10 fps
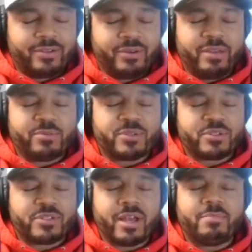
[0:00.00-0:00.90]
Dude, he was a
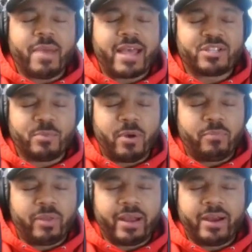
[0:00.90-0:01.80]
stud basketball
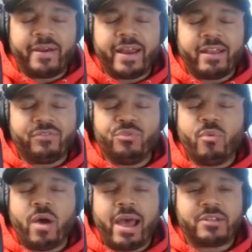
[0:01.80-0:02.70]
player, and if you
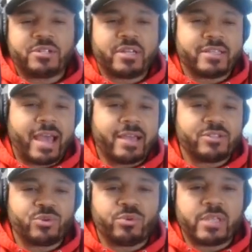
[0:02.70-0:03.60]
watched his high
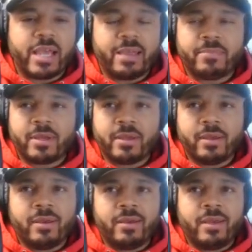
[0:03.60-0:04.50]
school tape,
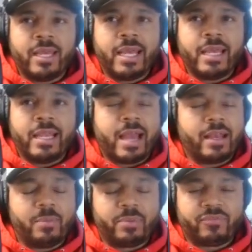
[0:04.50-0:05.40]
he
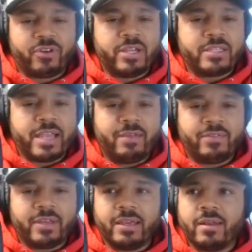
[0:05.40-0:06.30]
lined up at free
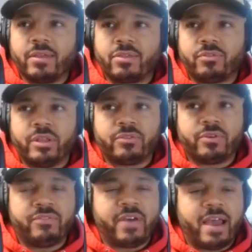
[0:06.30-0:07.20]
safety in a
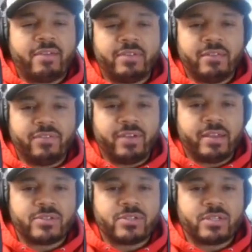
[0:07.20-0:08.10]
3-3-5
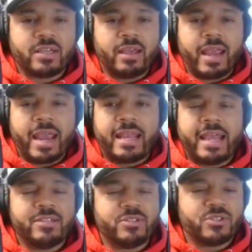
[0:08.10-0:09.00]
defense, and
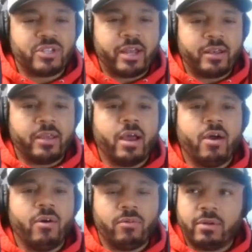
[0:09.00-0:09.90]
they just said
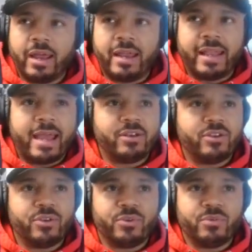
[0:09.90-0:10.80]
go. And that
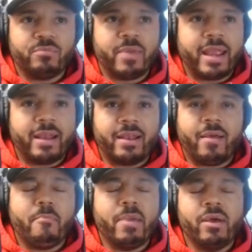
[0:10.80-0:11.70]
dude made a
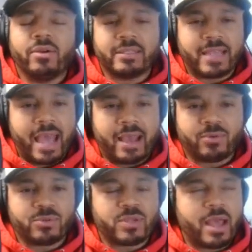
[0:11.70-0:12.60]
million
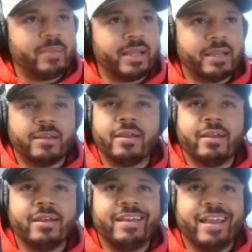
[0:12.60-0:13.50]
tackles. I mean,
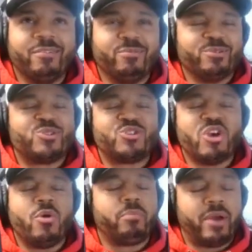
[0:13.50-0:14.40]
it was
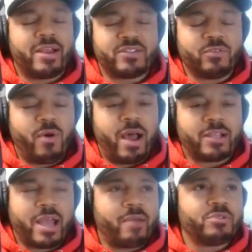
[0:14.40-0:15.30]
so impressive to
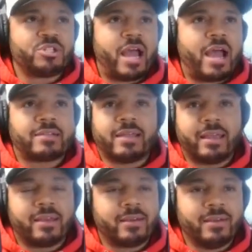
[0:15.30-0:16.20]
watch. I was shocked.
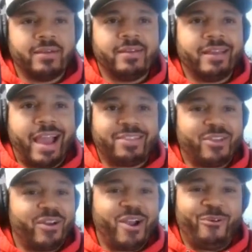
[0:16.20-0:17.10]
Like, I
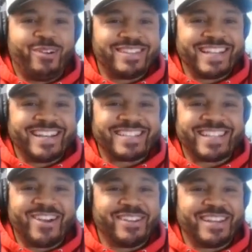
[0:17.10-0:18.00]
thought he always needed to
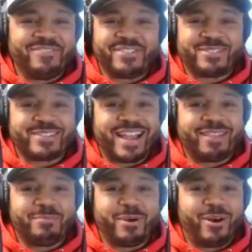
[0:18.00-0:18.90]
stay on the defensive side
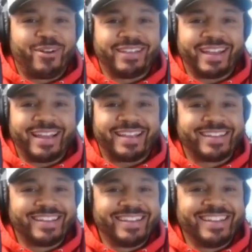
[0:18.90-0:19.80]
of the ball. Like,
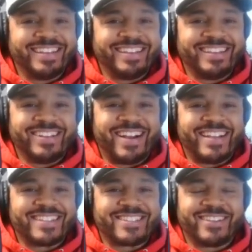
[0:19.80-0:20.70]
I
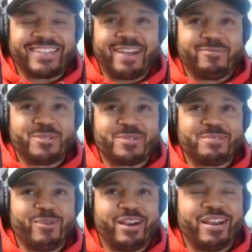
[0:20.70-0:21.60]
just thought that was
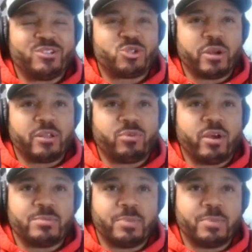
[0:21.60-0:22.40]
where his strength was.